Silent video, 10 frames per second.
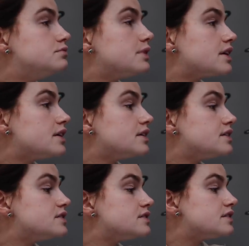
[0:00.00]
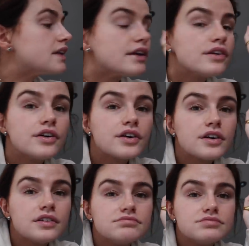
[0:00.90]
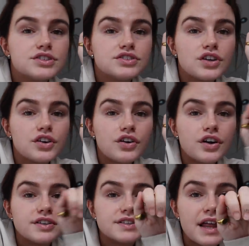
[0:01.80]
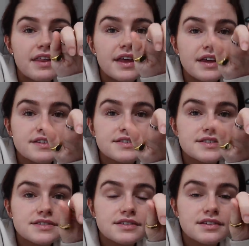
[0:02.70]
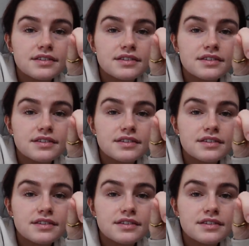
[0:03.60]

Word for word: because they look so gross like this.